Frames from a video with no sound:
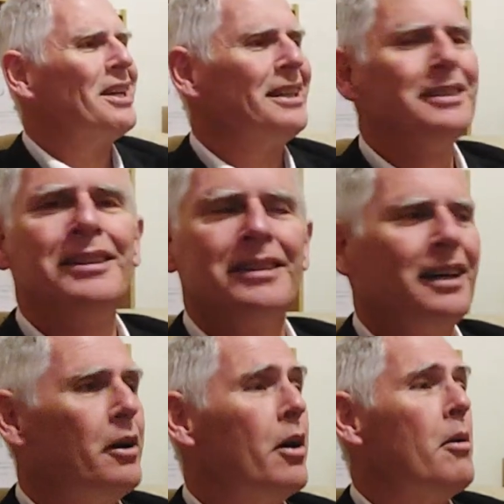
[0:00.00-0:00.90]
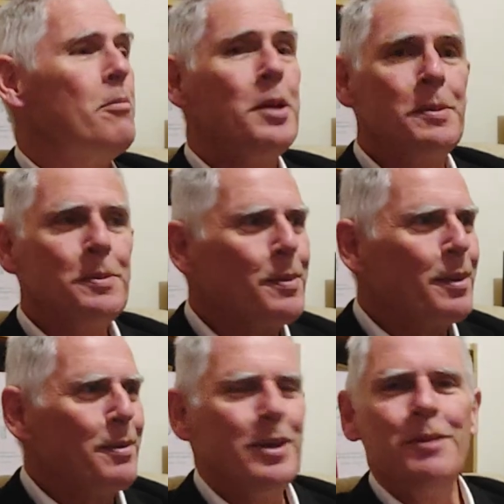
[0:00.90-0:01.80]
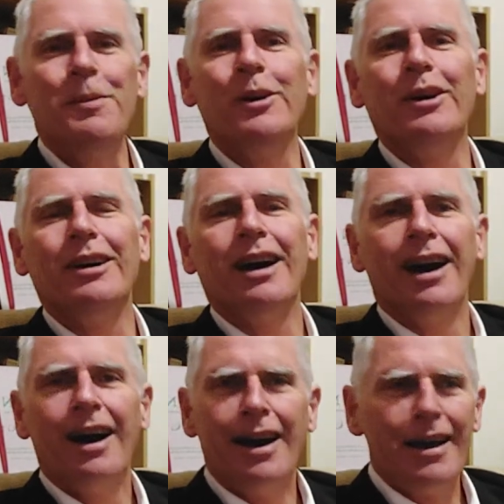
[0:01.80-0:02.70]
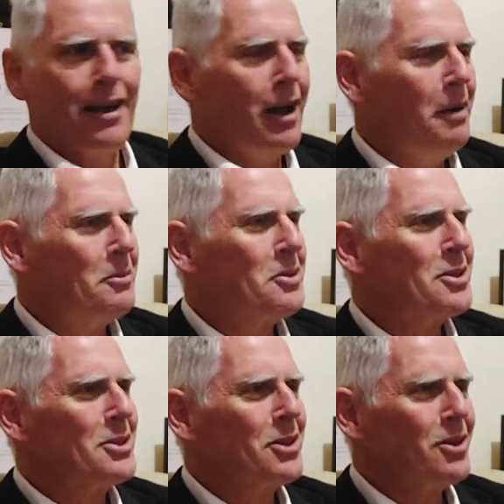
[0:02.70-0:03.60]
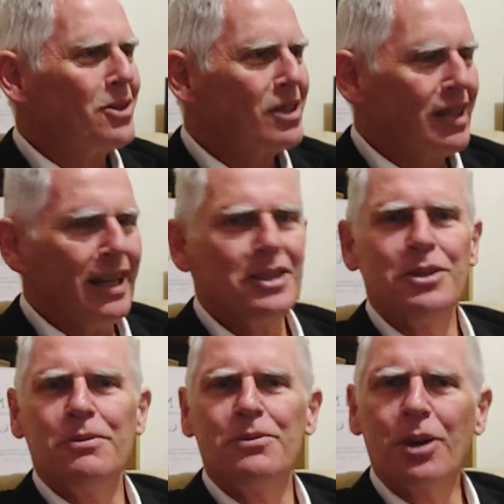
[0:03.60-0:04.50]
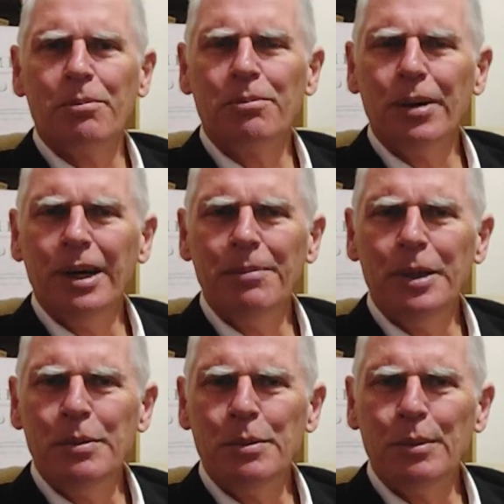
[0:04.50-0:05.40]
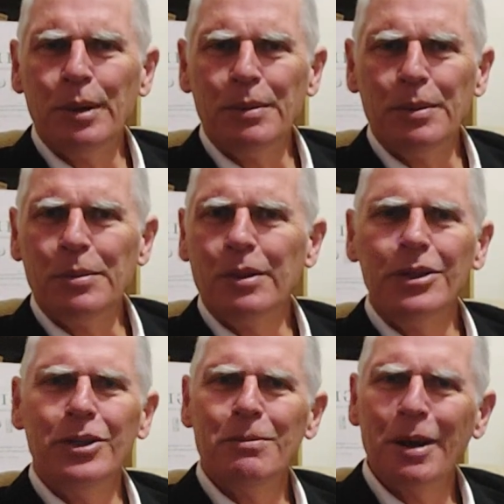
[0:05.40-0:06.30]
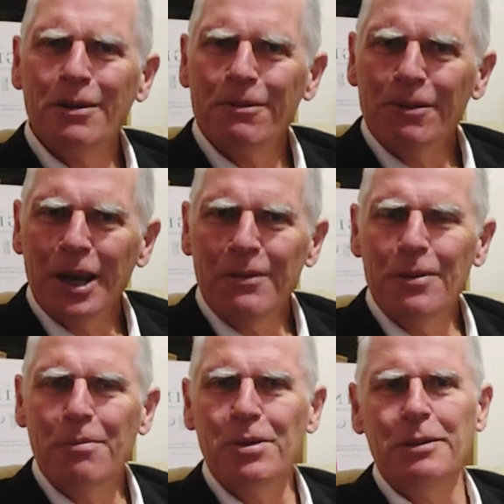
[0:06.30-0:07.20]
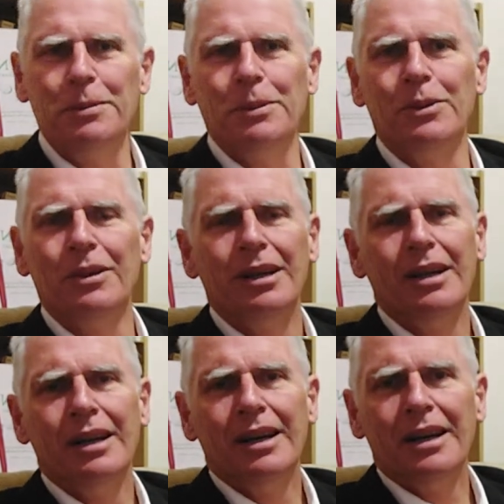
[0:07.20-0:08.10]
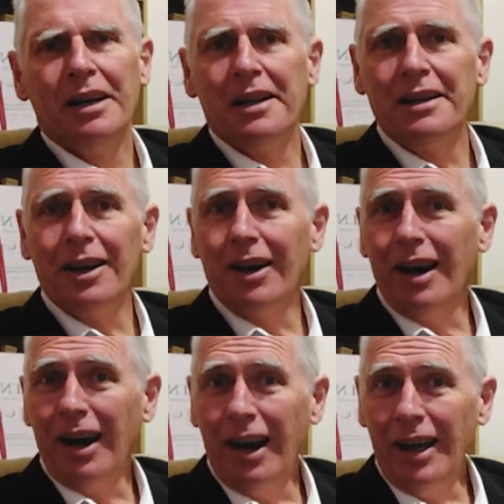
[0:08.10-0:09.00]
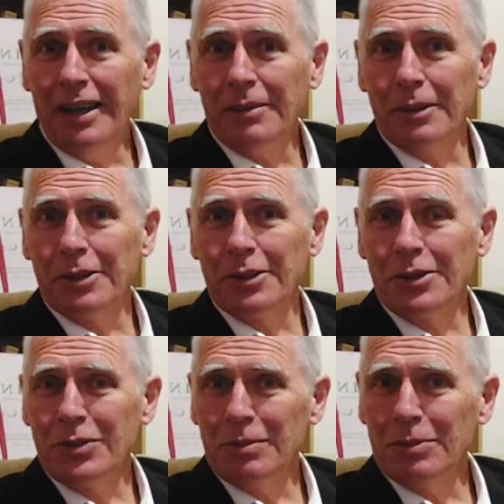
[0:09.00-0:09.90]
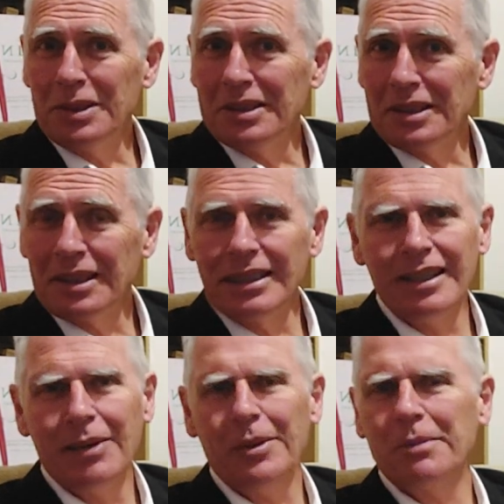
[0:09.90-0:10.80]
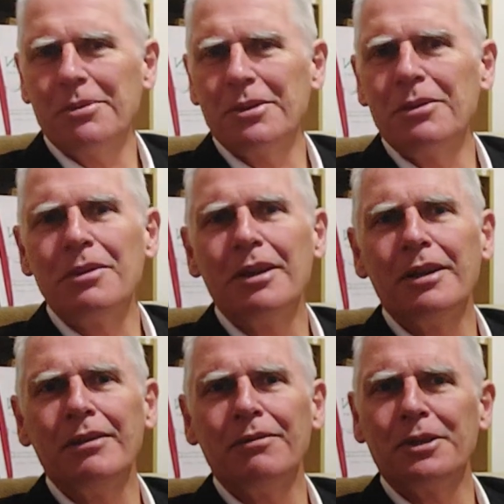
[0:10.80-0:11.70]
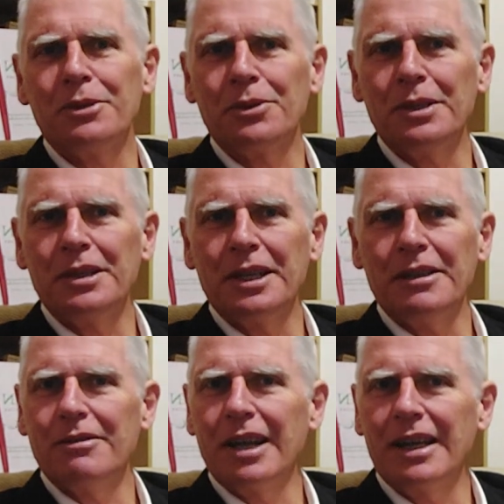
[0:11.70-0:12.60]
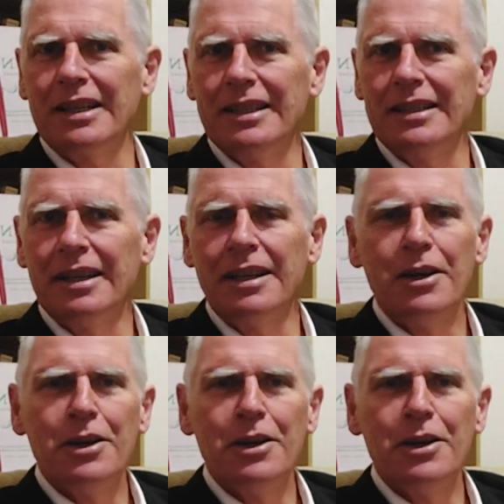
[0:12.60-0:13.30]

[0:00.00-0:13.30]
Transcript: there? People, my people. I'm so glad you've dropped by, people, my people. You're my favourite people. Now, I went on a trip recently. I went up to the little Victorian town of Yackandandah,